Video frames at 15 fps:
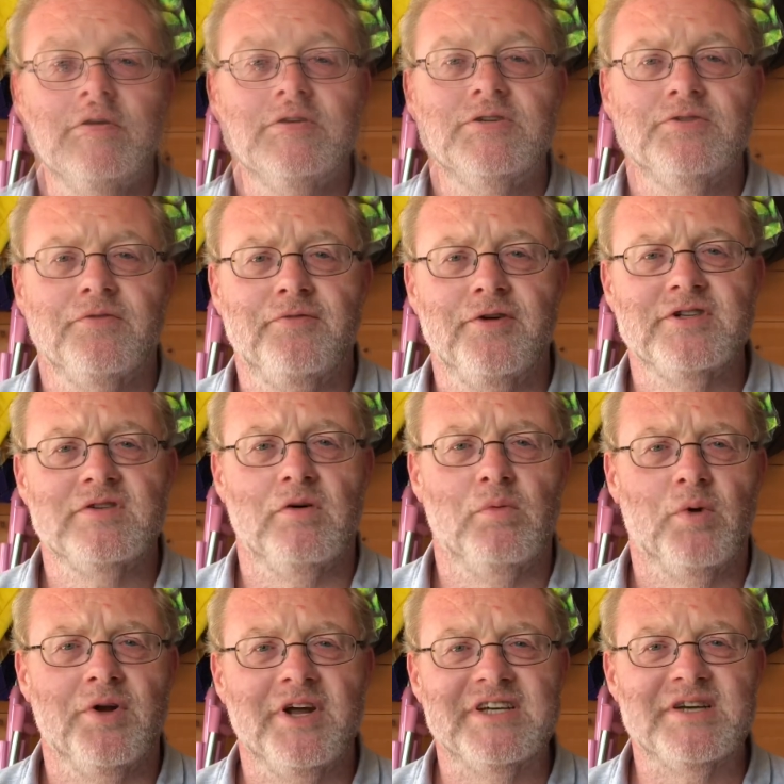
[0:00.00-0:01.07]
So first of all,
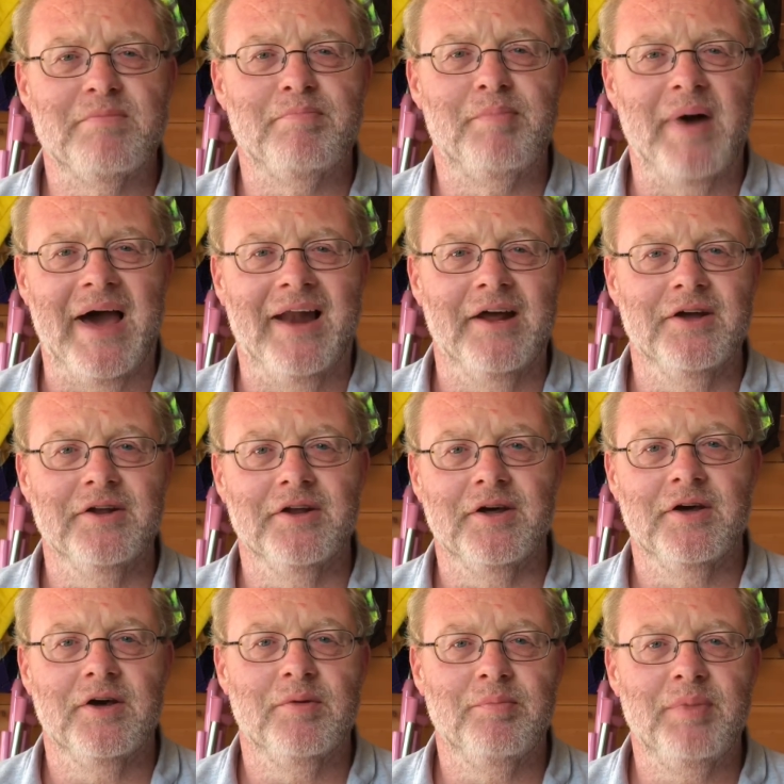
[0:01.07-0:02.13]
what is a
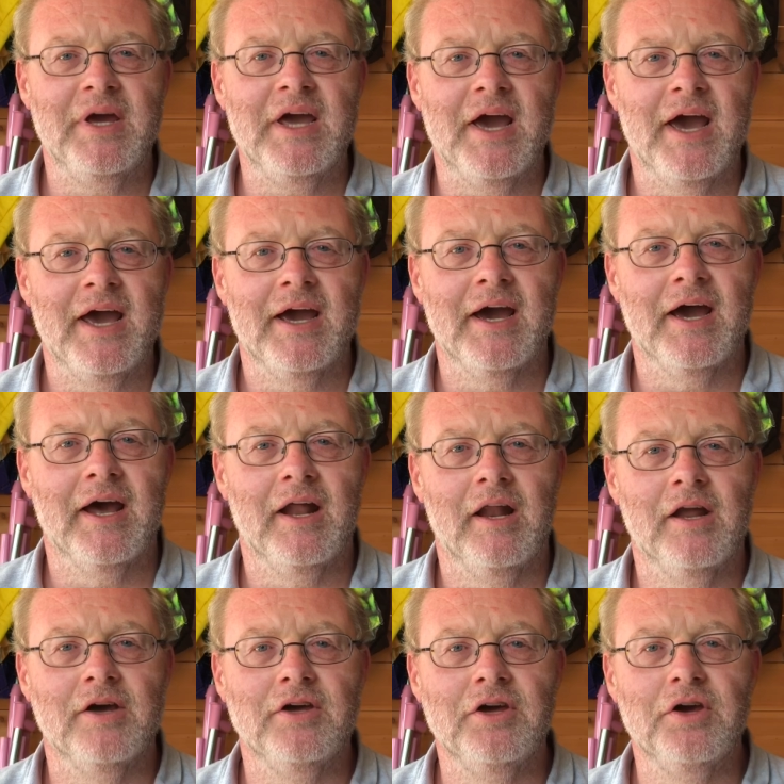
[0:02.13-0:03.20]
balun?
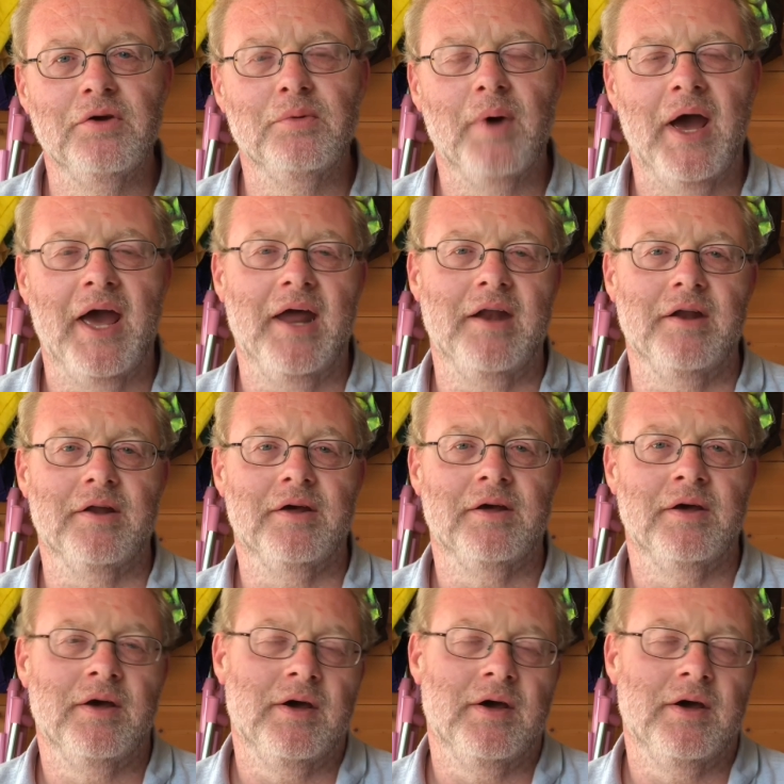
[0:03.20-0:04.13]
B-A-L-U-N.